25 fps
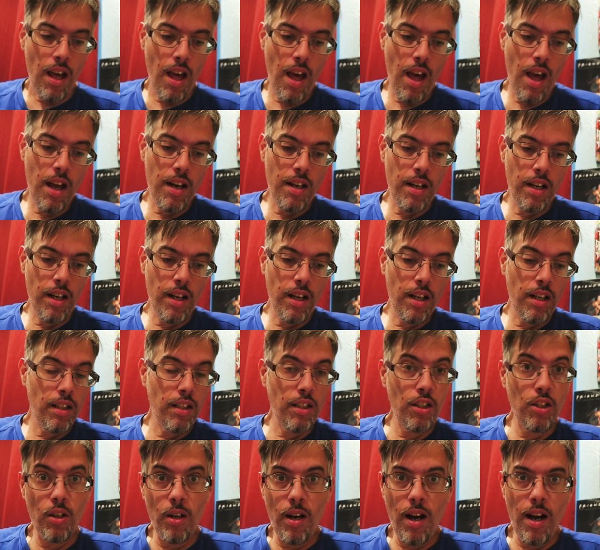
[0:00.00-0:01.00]
And, I
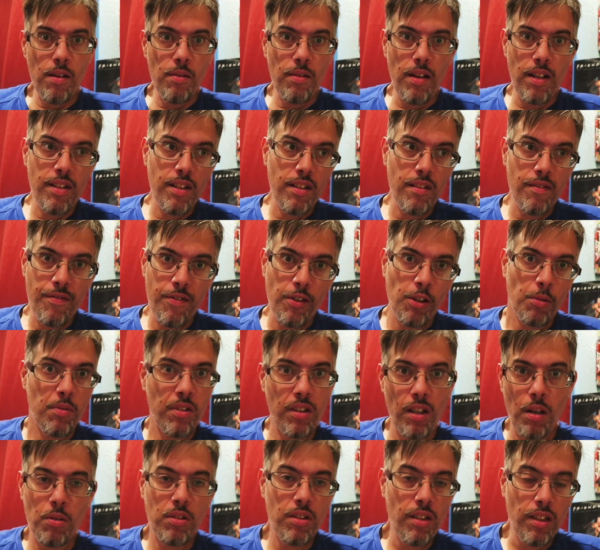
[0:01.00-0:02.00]
didn't film
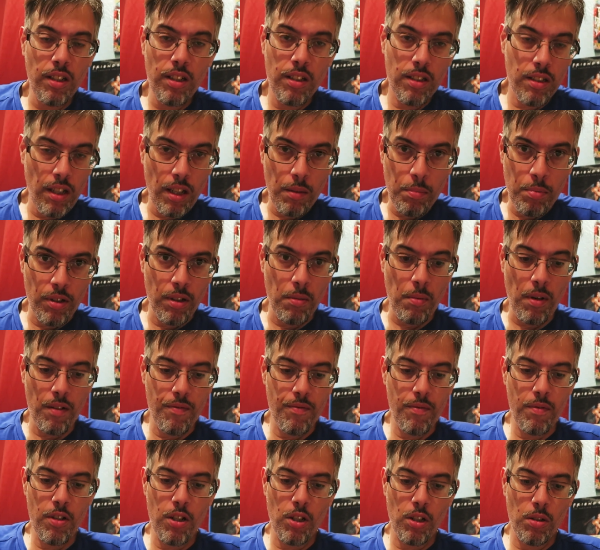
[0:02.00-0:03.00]
it. I wasn't going to put him
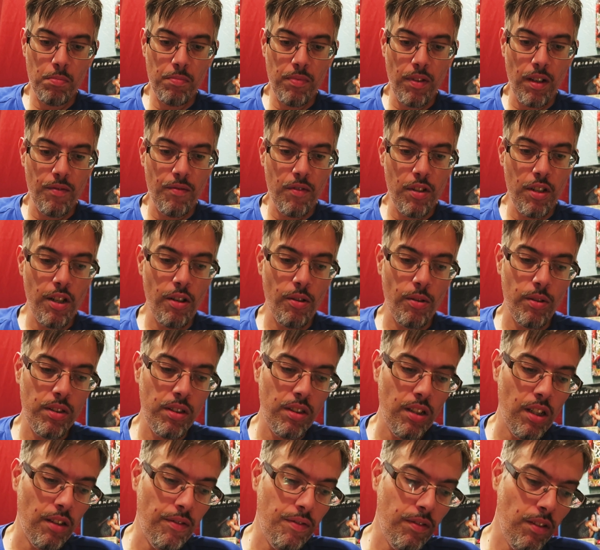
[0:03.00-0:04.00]
on, on video and
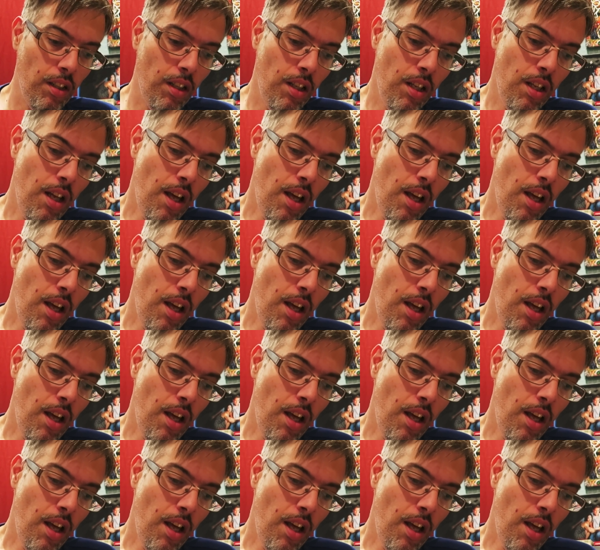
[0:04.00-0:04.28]
stuff.